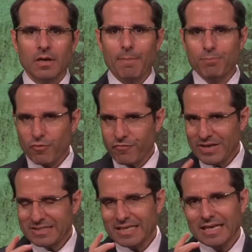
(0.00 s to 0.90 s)
a
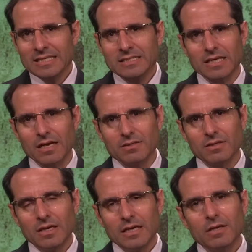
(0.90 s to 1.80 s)
prophetic insight
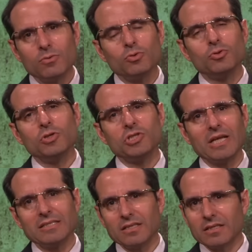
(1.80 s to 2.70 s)
into Jewish
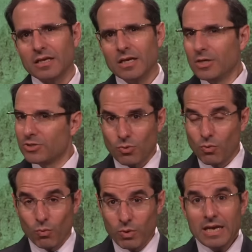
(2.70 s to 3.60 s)
destiny. So
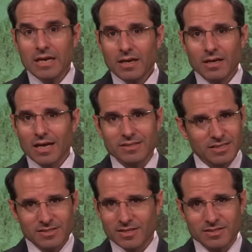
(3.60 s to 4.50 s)
we, as
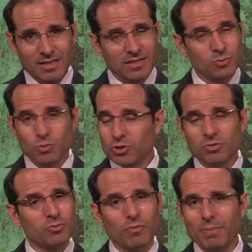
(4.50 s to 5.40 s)
his descendants, we
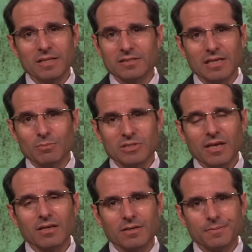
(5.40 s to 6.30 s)
shouldn't repeat the same
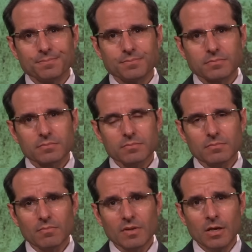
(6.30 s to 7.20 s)
mistake.
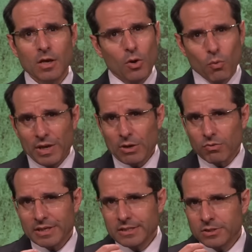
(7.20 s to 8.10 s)
We
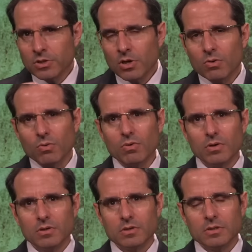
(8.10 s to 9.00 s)
already know
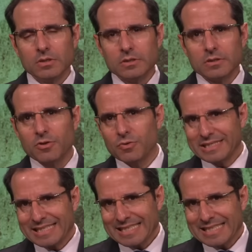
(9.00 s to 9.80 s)
that there is